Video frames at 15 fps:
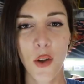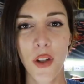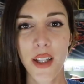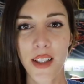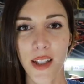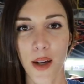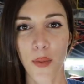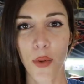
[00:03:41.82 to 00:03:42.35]

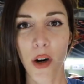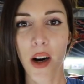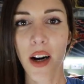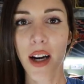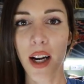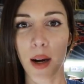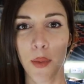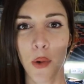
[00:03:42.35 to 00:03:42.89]
only
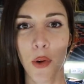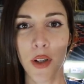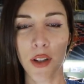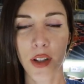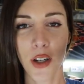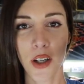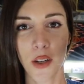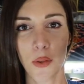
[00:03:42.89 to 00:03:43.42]
temporary. I'm going
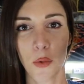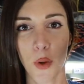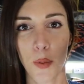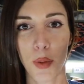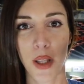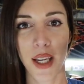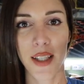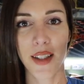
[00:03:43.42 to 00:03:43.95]
to
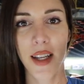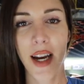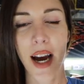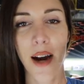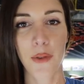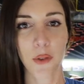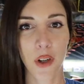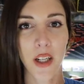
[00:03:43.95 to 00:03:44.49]
replace it
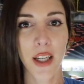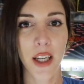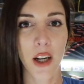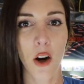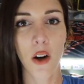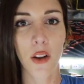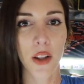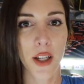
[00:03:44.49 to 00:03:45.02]
after I
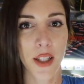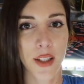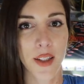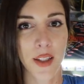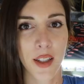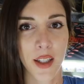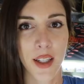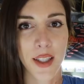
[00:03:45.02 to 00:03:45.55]
get all
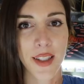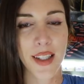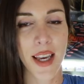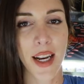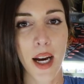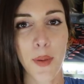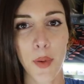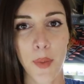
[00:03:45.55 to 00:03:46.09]
this
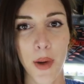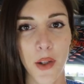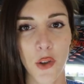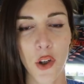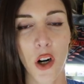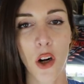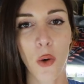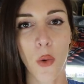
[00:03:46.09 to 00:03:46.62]
set up and make
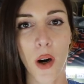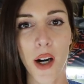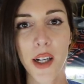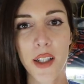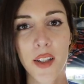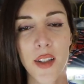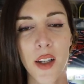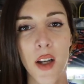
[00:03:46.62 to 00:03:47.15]
sure all
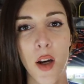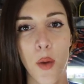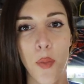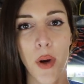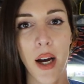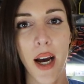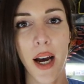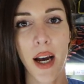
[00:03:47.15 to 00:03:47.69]
works.
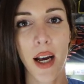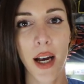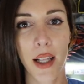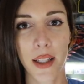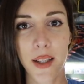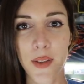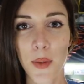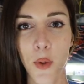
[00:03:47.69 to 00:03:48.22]
But
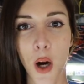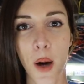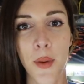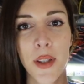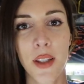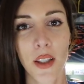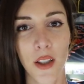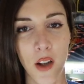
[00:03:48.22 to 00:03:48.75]
uh, leave some
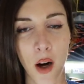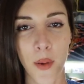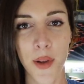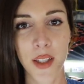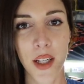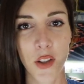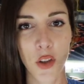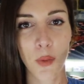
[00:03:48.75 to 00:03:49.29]
comments in the
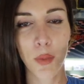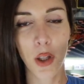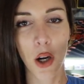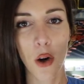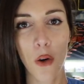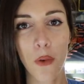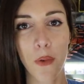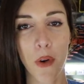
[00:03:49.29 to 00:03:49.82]
comment section
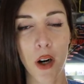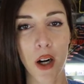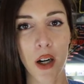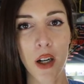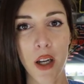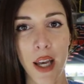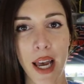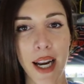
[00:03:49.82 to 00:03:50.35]
below for
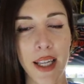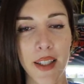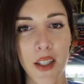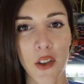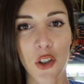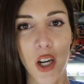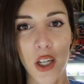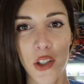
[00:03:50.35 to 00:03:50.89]
any
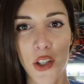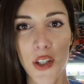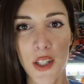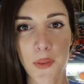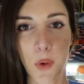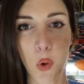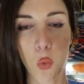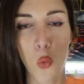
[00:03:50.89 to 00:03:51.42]
suggestions
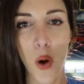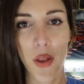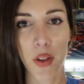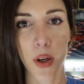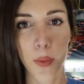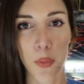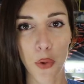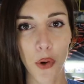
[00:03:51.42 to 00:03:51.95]
of a
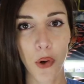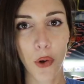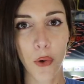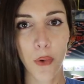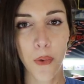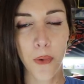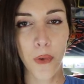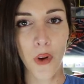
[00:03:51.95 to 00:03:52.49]
weatherproof